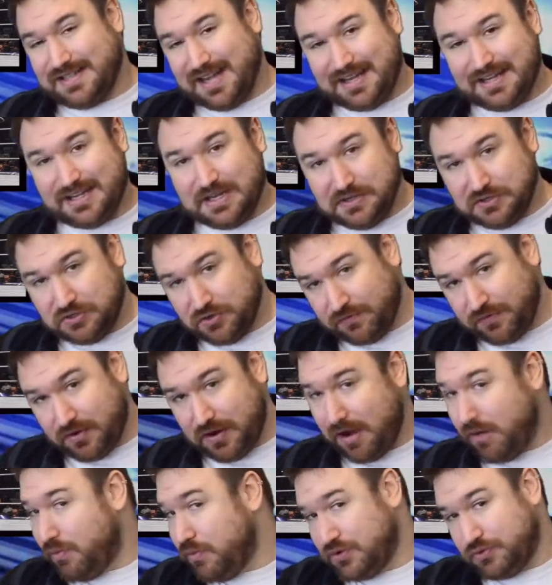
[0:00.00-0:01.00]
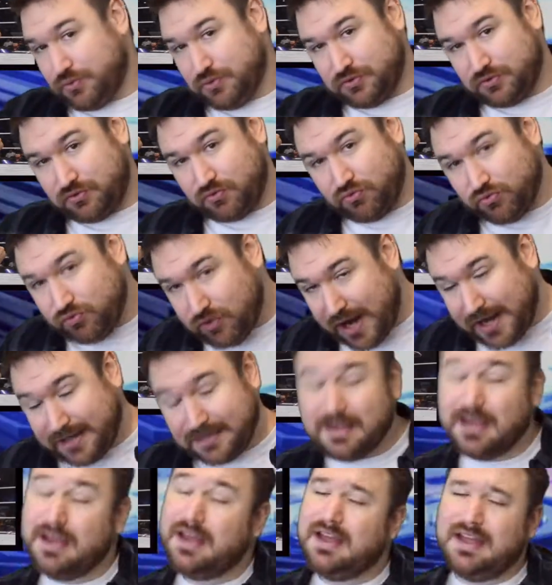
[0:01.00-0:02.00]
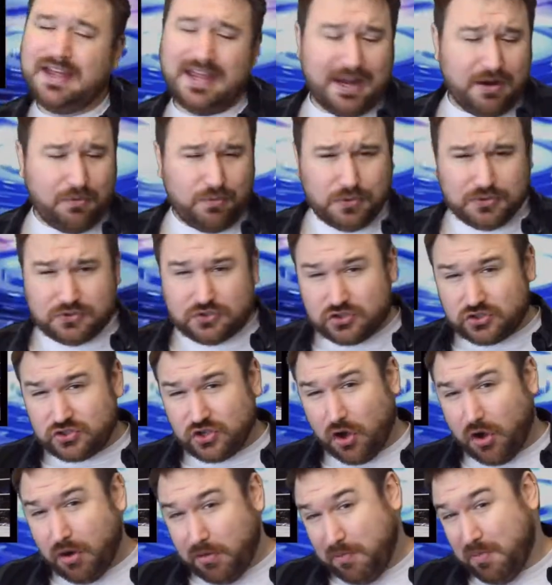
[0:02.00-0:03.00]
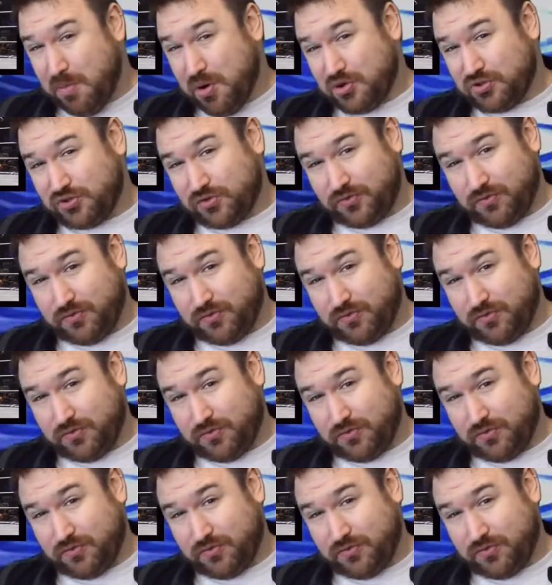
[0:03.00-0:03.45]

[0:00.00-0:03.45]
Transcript: take each other out, which was great. It was so much